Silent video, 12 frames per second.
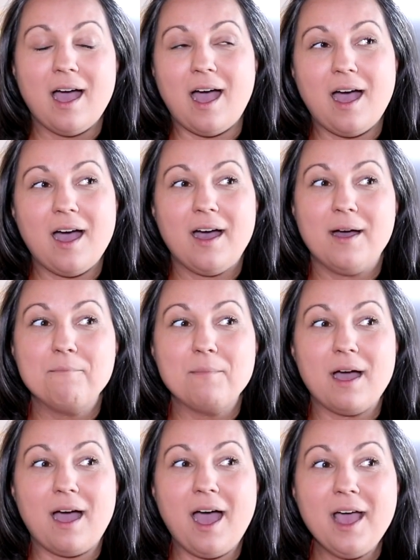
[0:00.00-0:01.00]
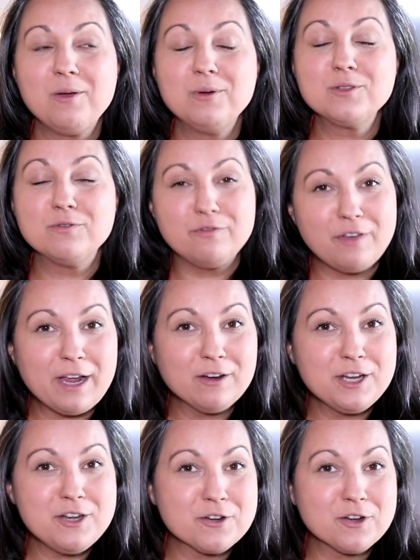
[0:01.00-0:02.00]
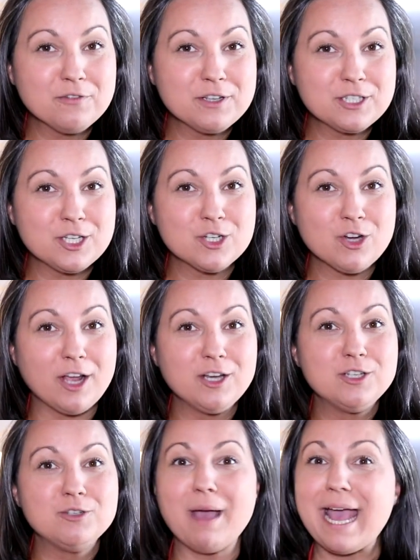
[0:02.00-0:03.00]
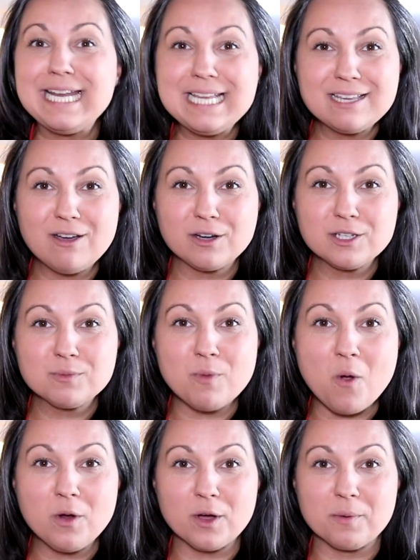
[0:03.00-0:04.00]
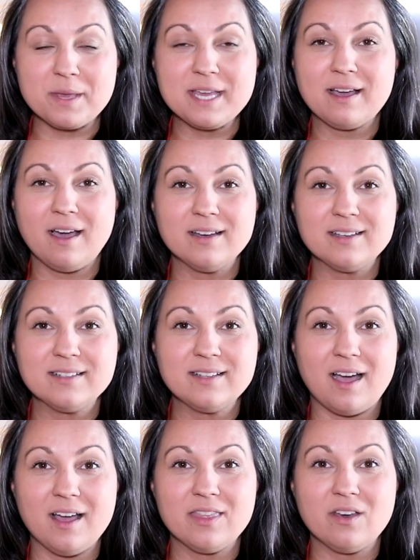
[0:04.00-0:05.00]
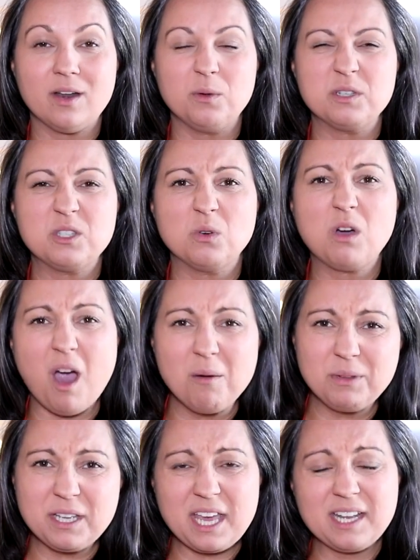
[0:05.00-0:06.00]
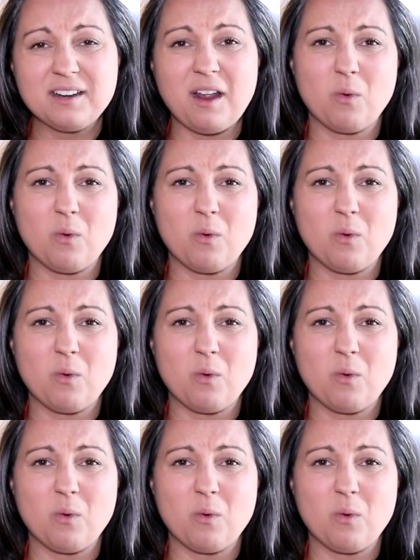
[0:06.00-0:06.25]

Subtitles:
I was very nervous to try to do anything on a smoker because I thought it was so complicated.